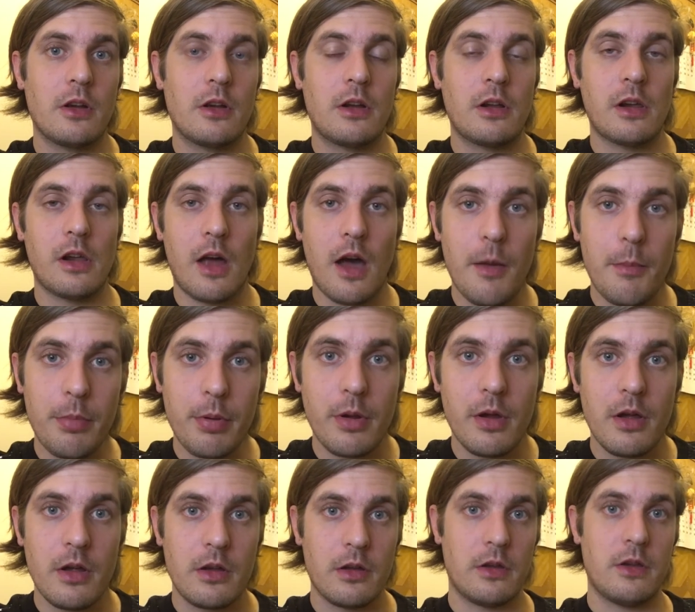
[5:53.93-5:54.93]
club
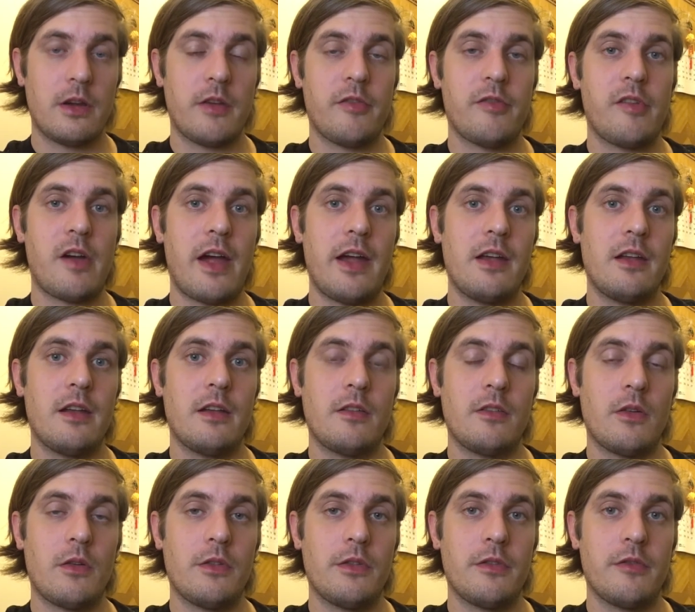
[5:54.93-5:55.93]
you can find it
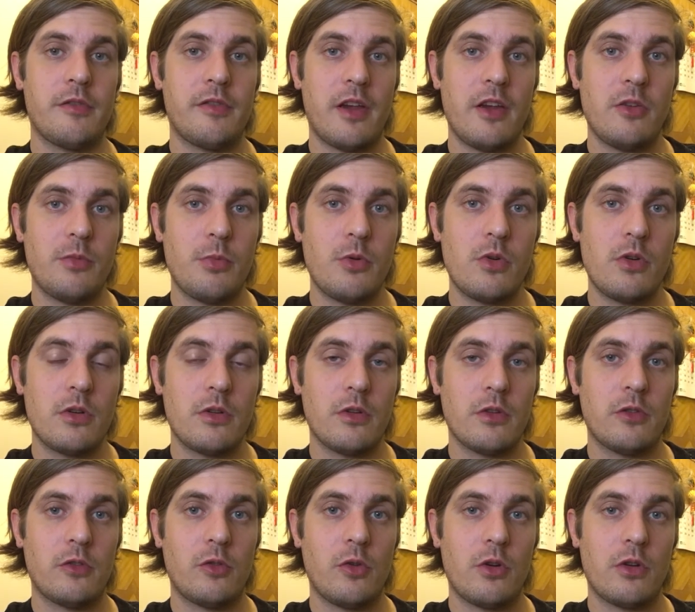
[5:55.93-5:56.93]
on Facebook
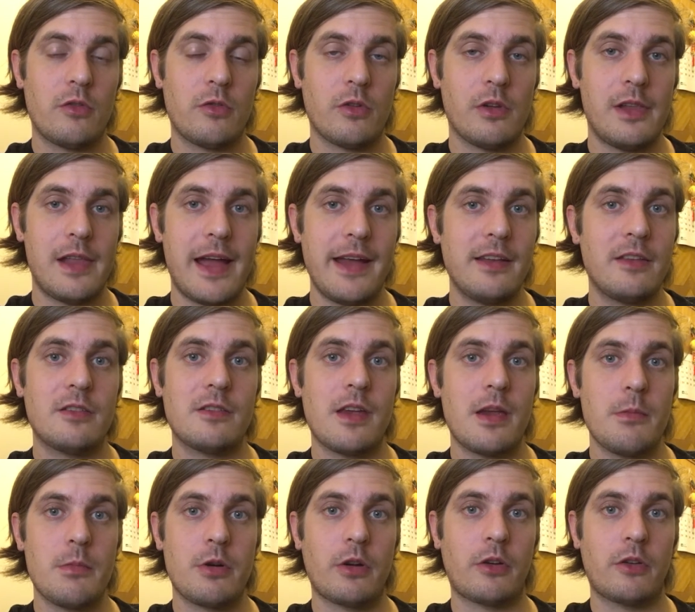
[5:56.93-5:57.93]
just search for
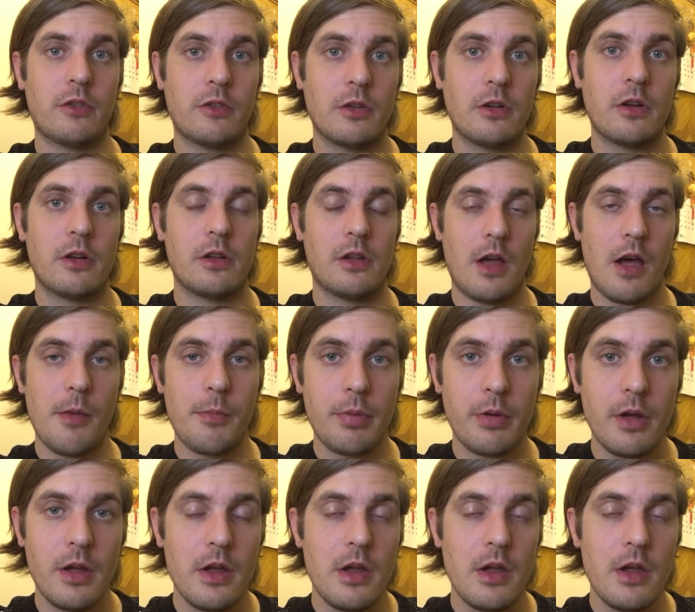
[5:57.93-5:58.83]
lightsabers club